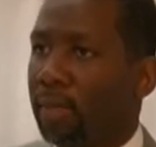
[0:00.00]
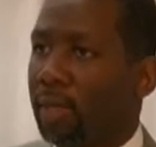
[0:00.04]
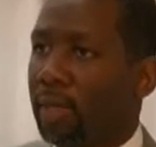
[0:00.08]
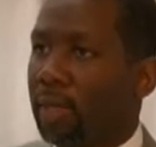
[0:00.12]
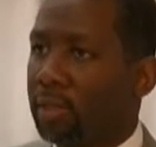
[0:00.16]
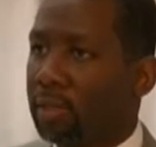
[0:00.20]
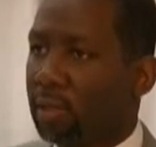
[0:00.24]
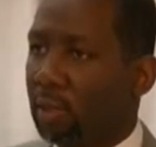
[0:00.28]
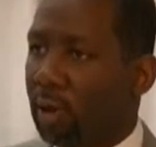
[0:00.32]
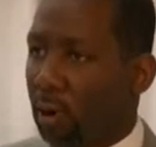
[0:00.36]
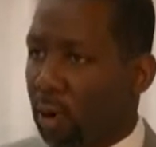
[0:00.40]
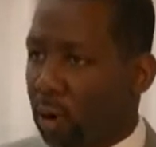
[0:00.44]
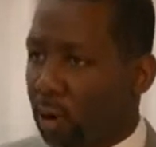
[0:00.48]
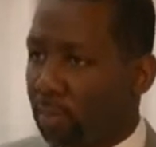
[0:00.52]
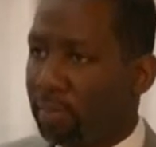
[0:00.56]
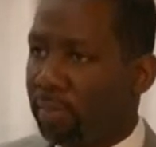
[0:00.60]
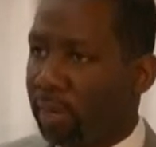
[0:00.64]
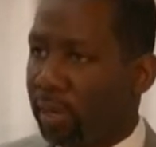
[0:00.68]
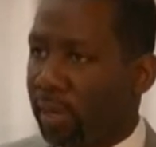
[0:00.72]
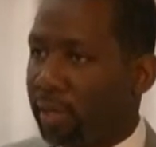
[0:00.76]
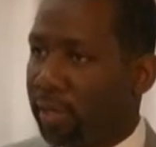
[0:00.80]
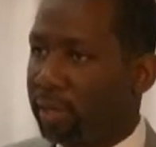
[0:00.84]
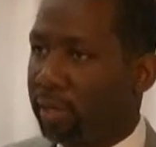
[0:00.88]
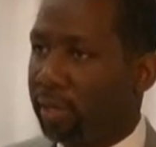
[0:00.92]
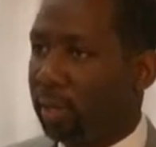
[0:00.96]
It's all
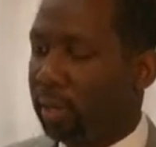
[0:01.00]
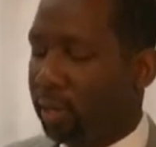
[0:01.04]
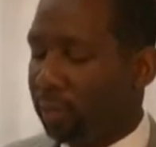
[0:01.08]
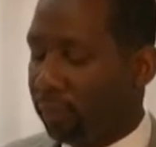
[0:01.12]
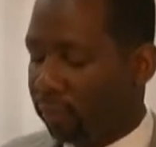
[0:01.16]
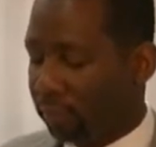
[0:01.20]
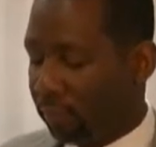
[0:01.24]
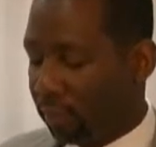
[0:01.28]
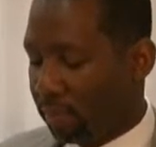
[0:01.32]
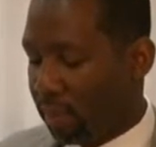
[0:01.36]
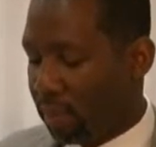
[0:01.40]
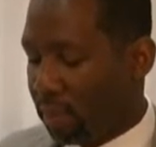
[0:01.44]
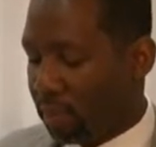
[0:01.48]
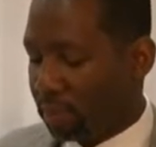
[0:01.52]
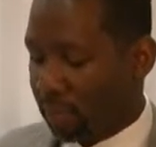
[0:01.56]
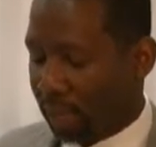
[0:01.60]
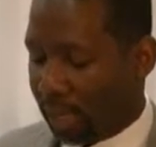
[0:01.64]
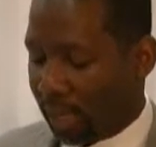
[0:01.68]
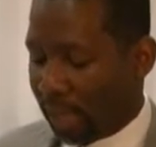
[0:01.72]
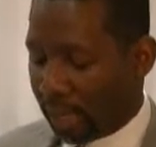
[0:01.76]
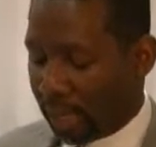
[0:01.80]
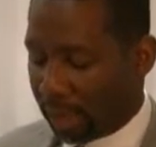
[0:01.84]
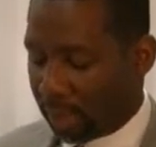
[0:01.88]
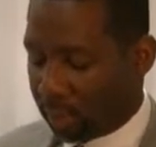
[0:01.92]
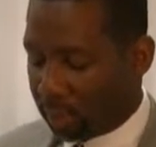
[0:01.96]
based on
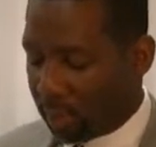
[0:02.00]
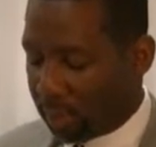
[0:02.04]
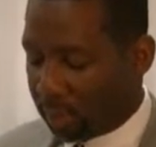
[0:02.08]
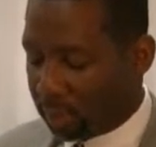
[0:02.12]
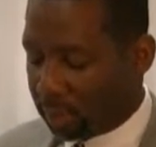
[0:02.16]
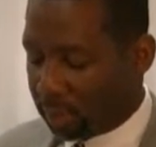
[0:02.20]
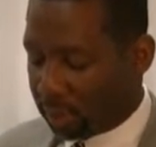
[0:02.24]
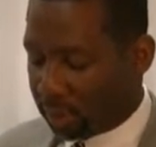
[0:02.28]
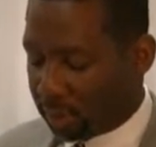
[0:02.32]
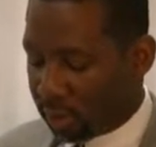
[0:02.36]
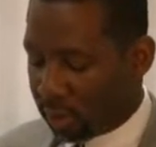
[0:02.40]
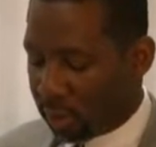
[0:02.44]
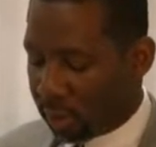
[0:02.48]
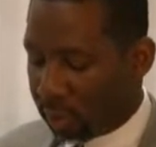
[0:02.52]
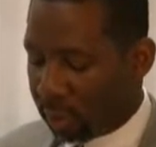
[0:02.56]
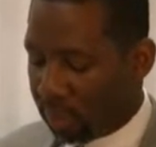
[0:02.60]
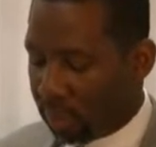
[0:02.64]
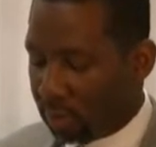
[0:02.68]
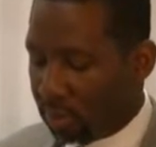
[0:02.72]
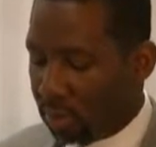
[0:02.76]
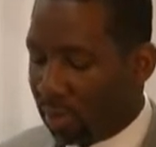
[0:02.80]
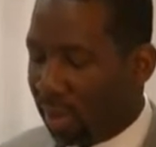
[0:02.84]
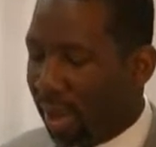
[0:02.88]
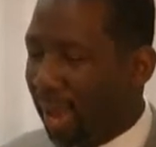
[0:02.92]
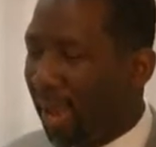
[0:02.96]
information. And I'm not just talking
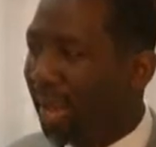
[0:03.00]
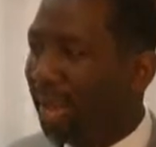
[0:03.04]
about